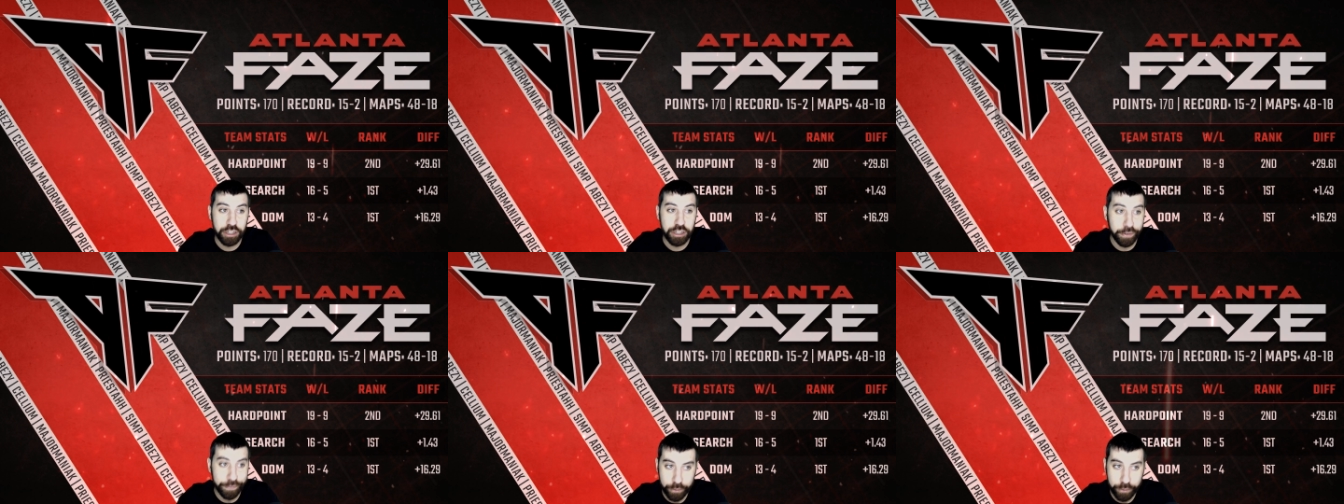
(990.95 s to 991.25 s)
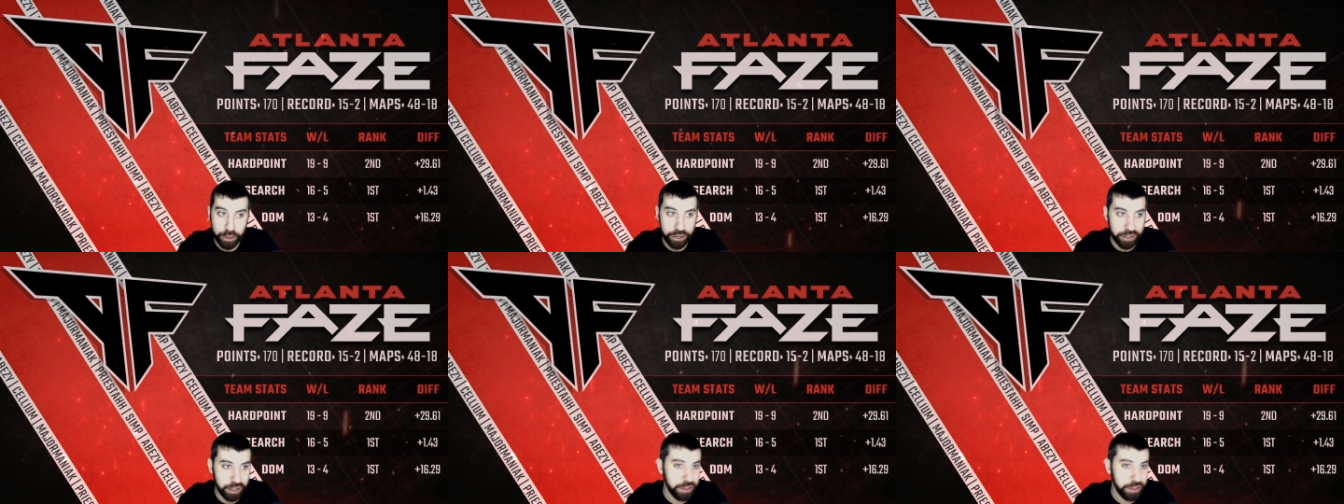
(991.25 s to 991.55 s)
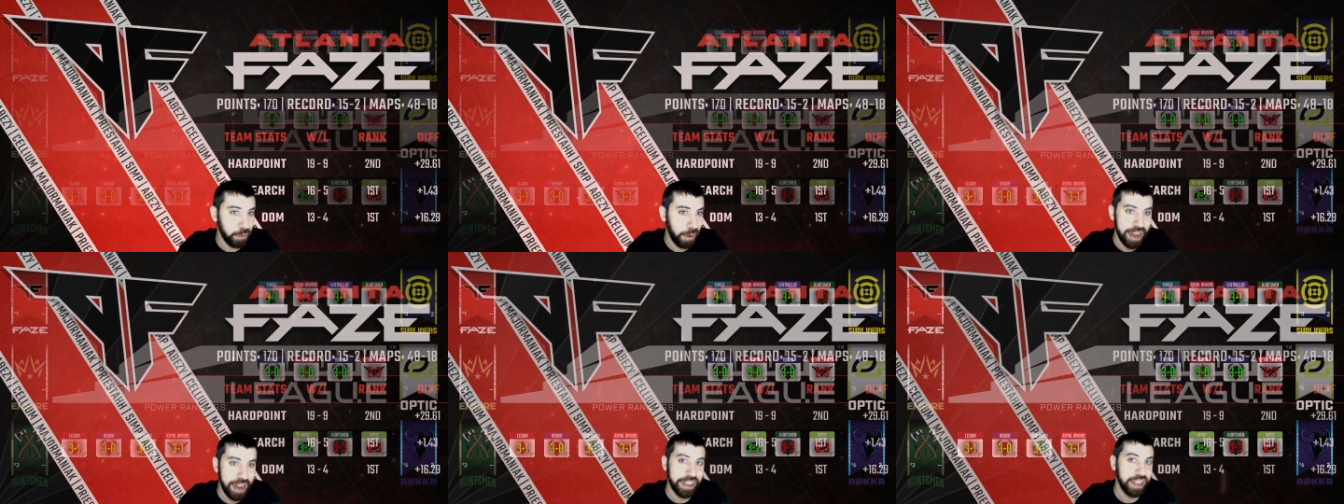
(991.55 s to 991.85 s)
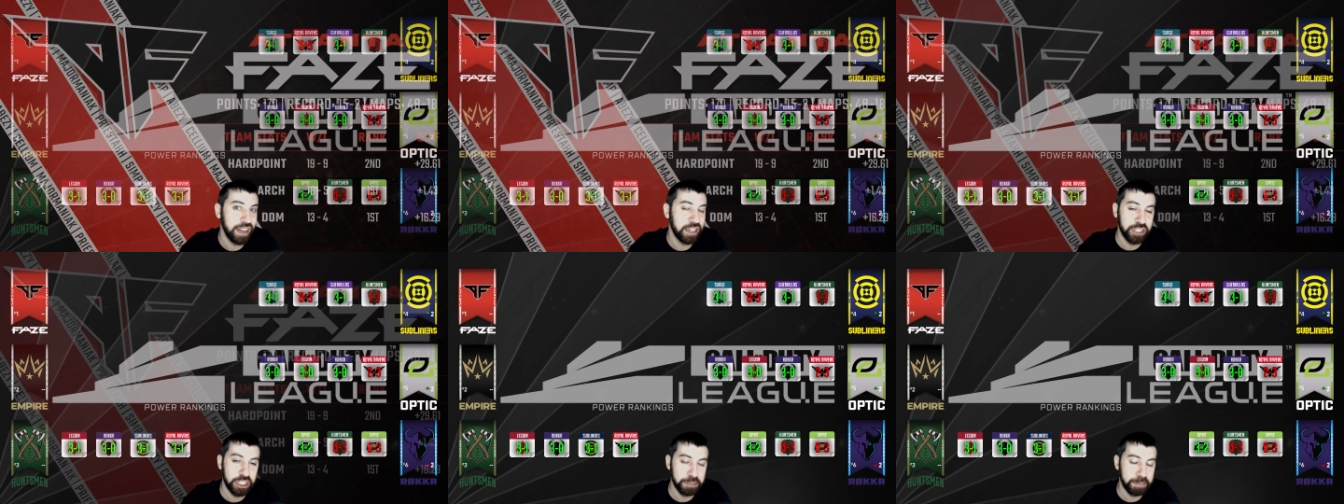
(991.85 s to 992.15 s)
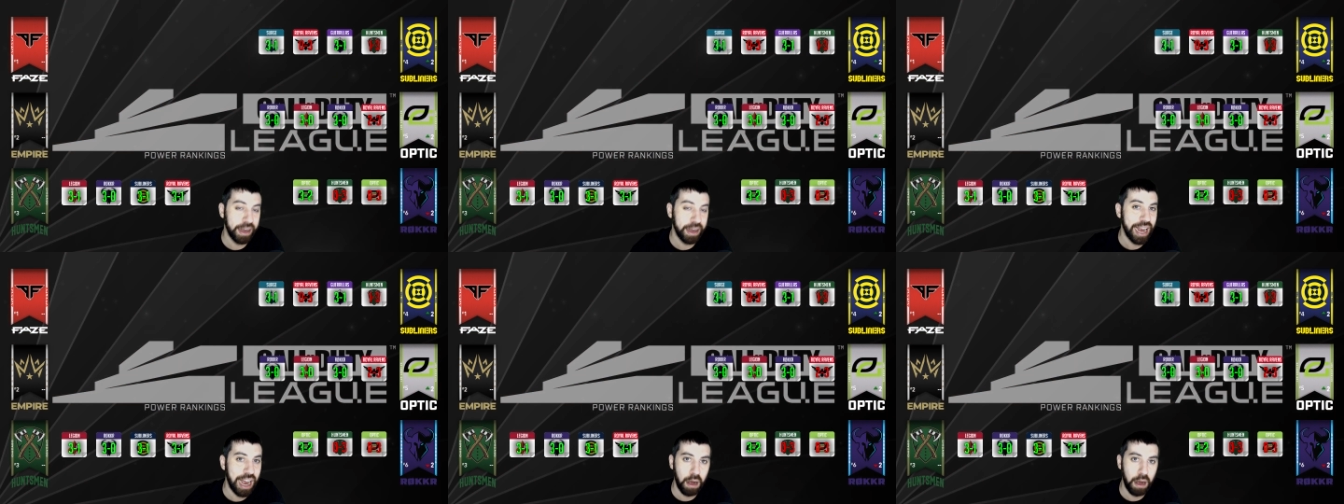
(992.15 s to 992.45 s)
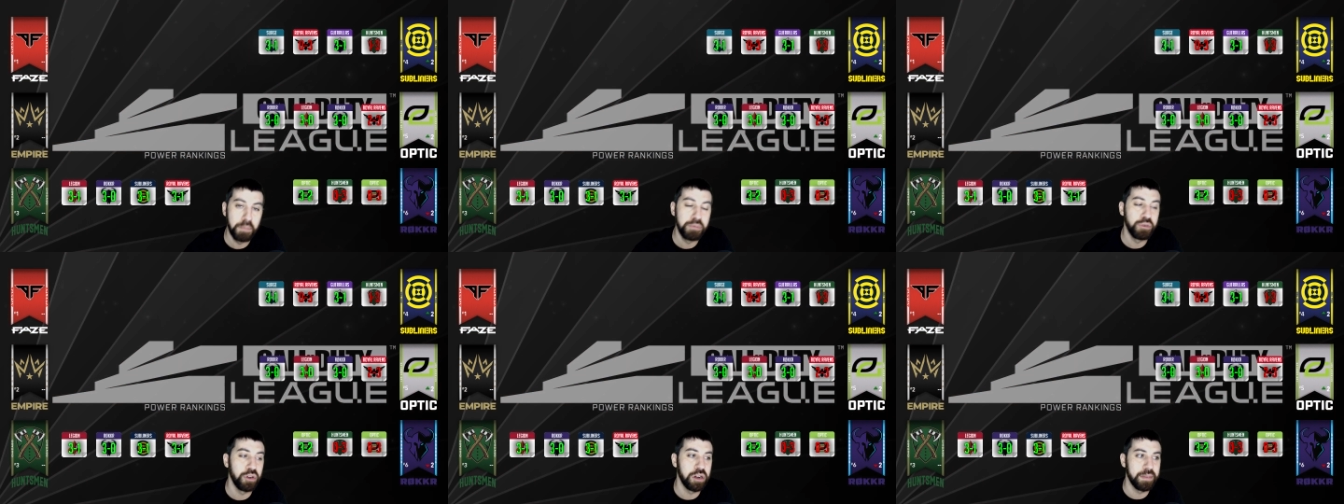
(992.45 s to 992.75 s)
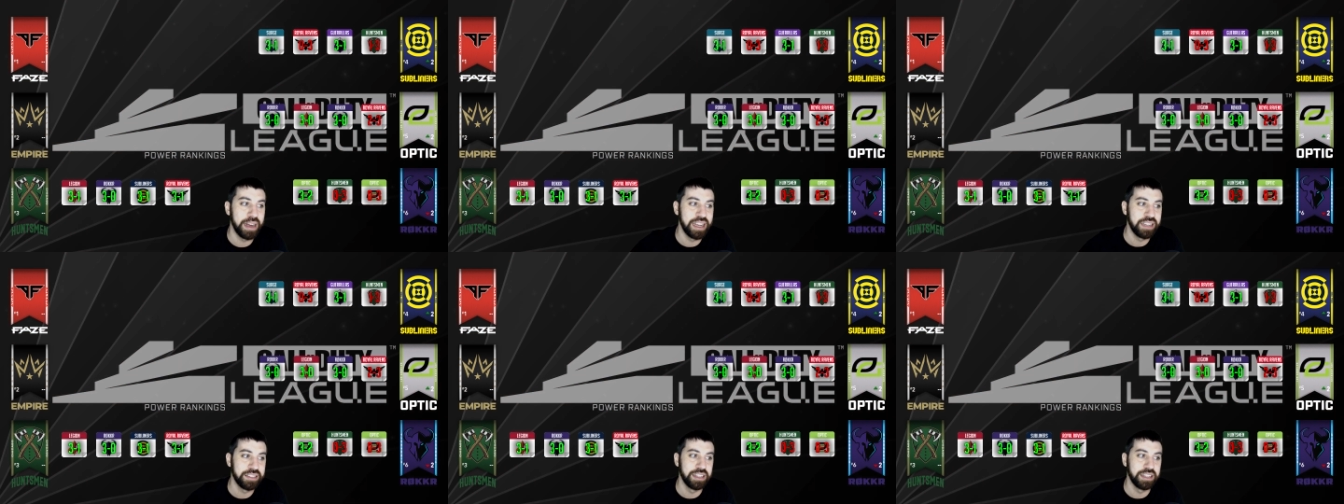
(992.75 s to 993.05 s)
to first in the rankings just by how I'm doing
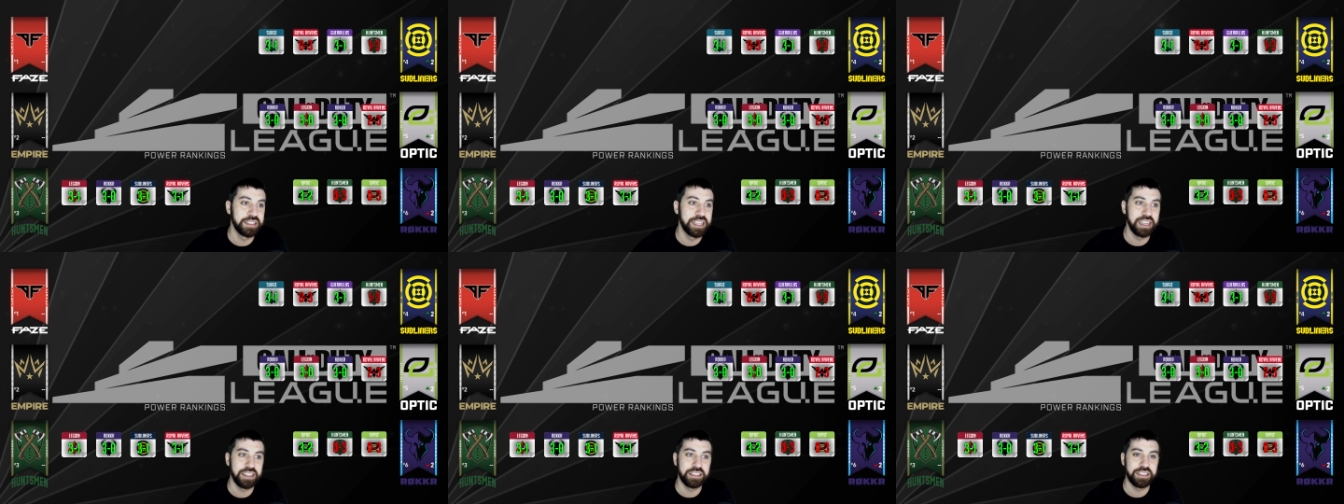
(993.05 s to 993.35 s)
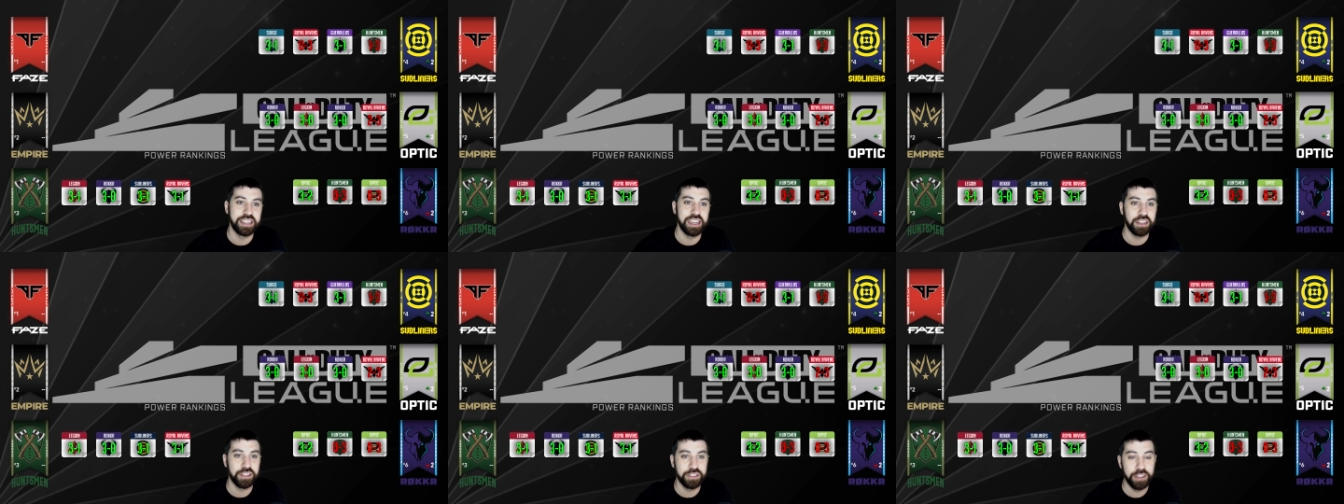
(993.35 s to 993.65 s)
my statistics.